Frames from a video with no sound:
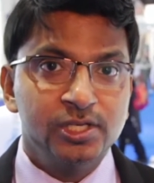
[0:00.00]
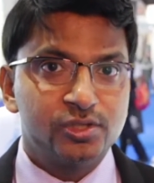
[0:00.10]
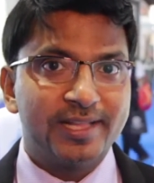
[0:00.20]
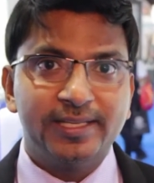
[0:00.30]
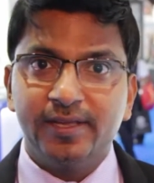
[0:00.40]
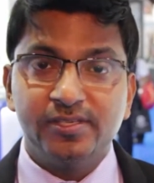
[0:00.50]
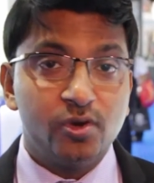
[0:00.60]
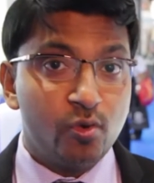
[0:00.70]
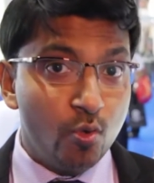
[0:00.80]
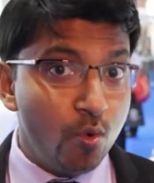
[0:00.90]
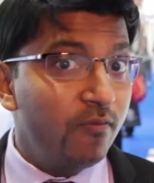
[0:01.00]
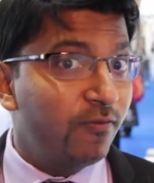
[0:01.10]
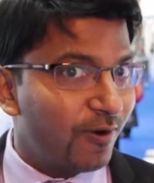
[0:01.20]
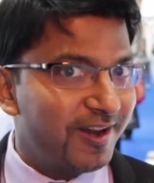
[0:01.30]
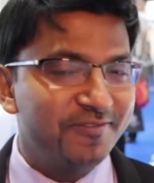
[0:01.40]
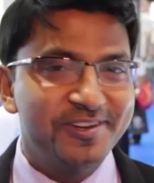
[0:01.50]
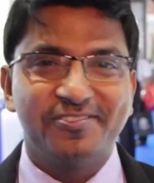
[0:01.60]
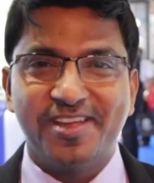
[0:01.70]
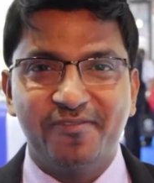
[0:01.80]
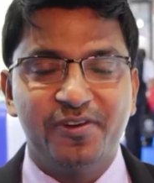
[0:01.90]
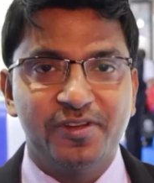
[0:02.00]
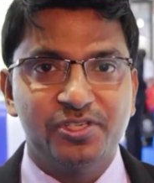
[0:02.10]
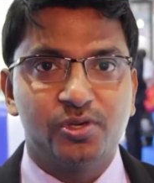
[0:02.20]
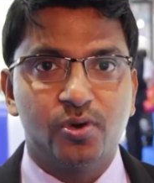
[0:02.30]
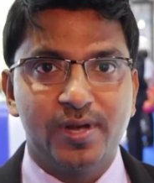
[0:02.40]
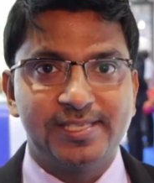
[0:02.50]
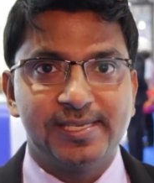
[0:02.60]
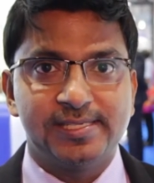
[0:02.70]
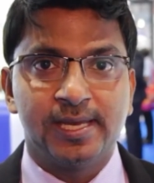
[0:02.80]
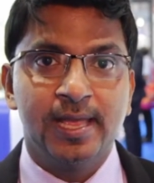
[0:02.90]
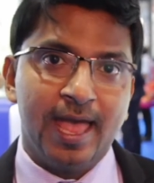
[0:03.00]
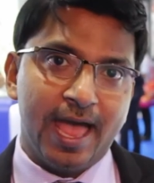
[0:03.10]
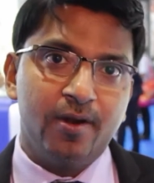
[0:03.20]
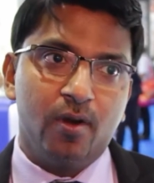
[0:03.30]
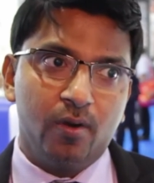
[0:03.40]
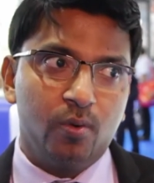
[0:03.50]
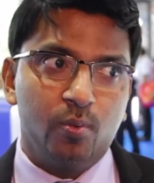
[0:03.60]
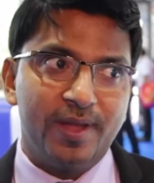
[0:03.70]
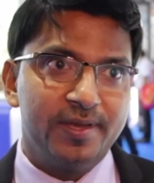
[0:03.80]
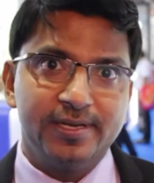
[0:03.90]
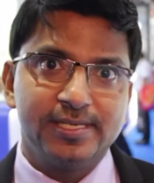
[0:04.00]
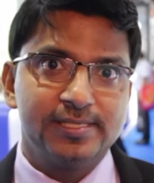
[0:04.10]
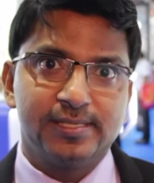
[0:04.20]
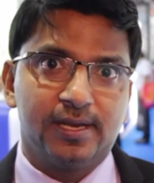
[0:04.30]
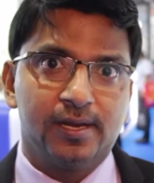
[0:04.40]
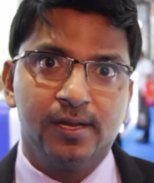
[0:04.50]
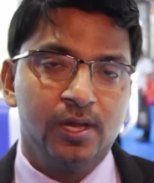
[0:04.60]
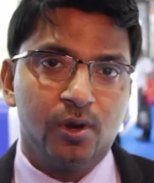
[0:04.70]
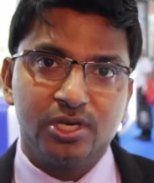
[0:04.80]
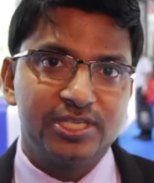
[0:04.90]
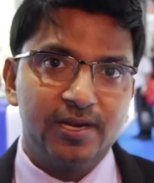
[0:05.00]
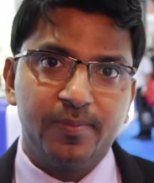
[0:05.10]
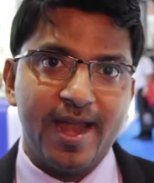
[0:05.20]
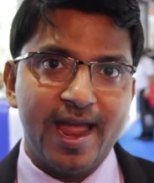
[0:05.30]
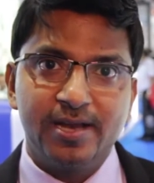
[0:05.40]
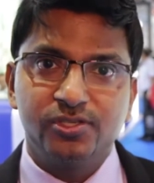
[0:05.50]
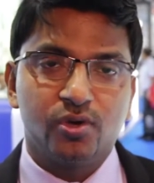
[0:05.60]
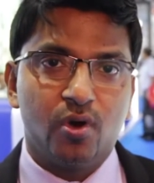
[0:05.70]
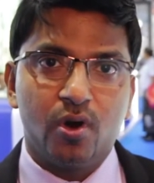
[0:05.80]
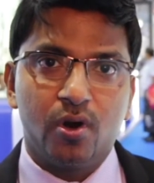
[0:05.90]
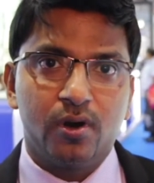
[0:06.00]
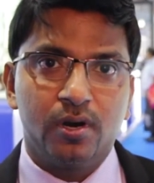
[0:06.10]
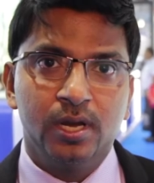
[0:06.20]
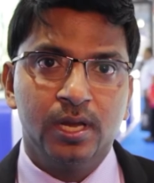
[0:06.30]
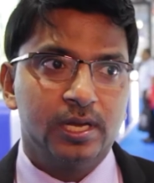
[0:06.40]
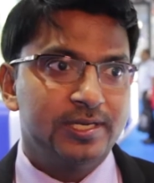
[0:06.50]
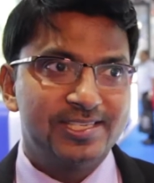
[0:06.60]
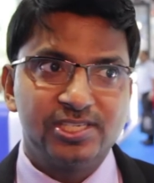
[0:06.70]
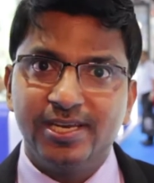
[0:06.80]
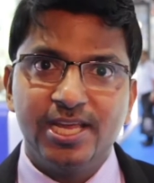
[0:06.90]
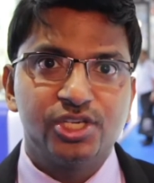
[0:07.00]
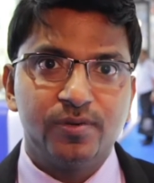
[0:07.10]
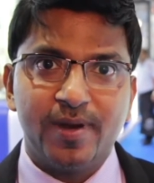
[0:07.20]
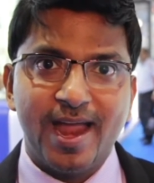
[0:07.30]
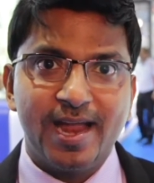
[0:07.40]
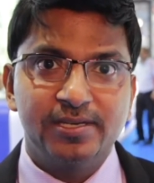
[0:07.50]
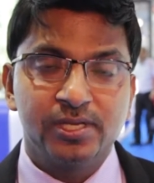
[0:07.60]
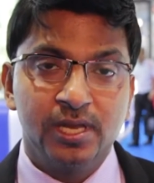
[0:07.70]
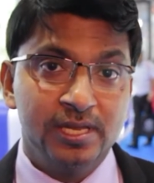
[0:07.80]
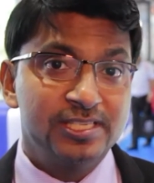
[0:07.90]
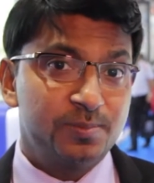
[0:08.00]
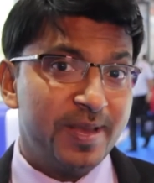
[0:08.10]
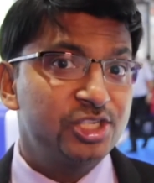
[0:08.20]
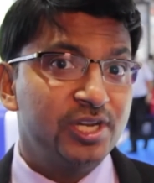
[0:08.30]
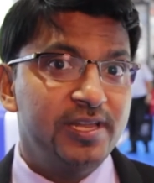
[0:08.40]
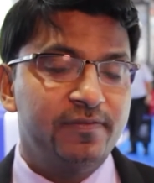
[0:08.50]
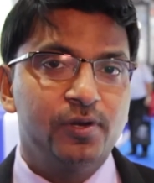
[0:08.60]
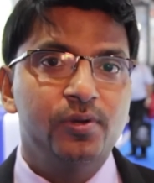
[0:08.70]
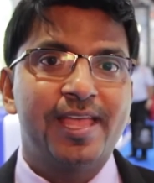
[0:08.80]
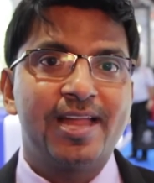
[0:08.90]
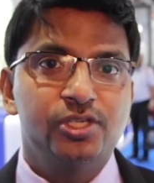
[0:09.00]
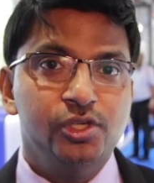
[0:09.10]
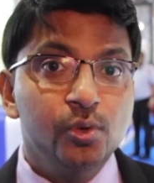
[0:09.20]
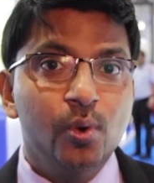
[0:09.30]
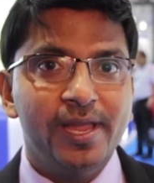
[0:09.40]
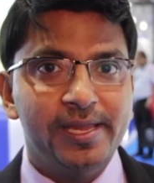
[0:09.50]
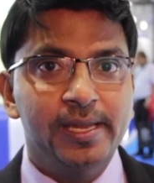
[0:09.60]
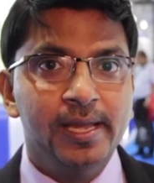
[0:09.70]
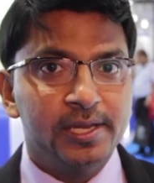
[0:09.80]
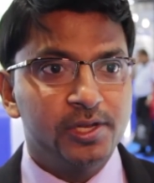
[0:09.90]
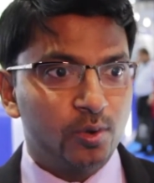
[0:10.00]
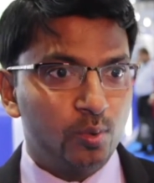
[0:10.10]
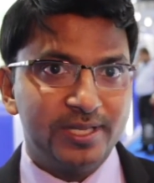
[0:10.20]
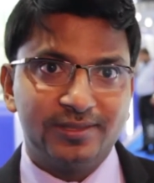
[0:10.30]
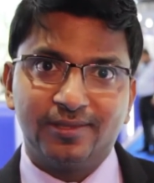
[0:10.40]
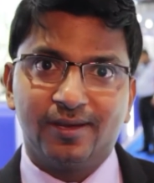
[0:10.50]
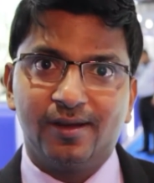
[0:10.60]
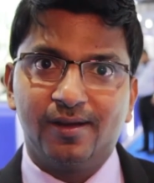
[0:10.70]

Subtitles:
So I think there is a room for everyone to coexist, and whether it is hotel brands or destination brands, especially if you look at UAE, with